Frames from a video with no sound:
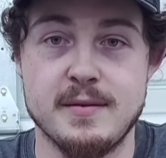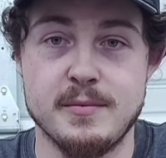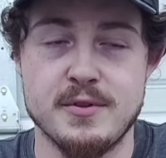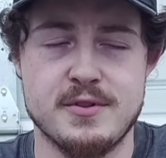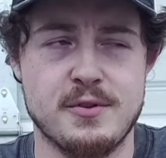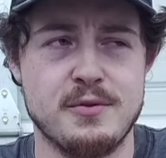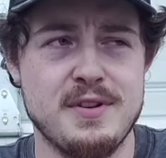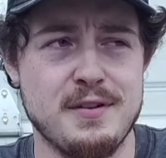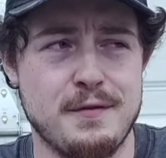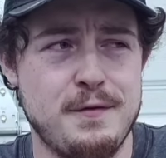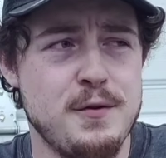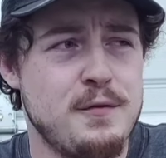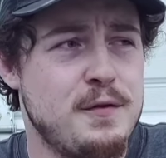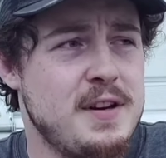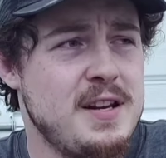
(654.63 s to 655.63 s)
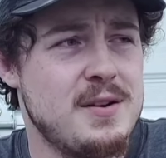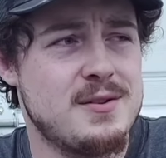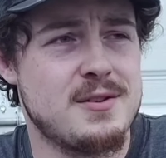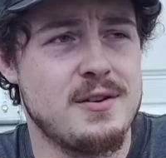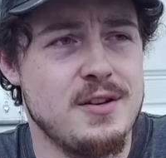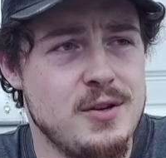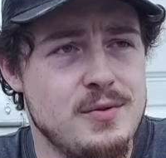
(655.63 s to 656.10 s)
There's only a few
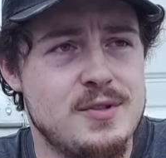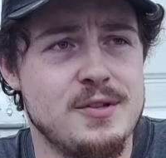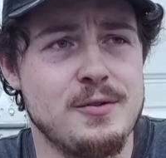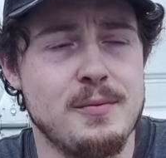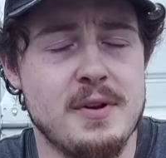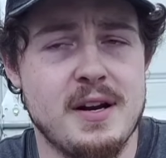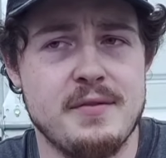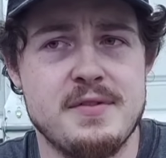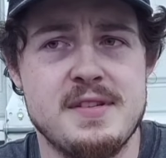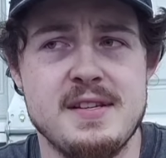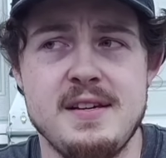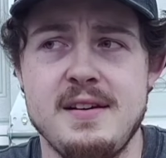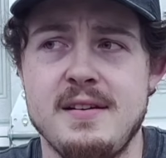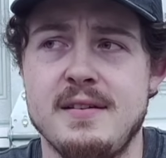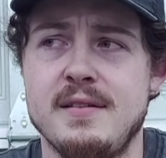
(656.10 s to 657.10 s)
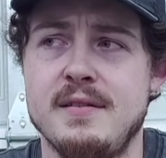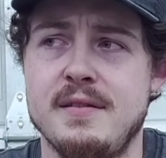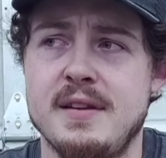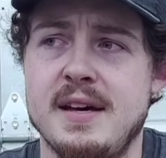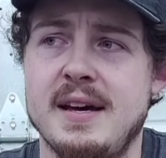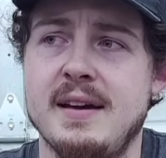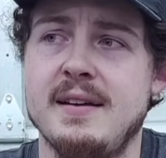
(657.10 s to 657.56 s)
videos on YouTube that I've seen
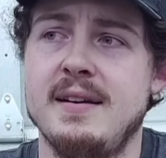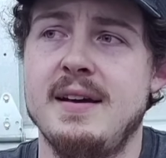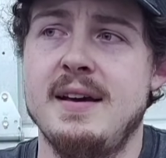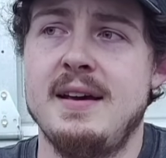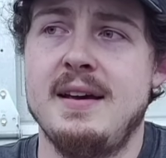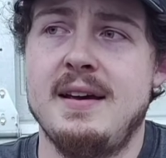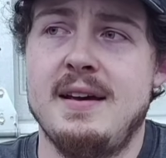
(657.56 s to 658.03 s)
that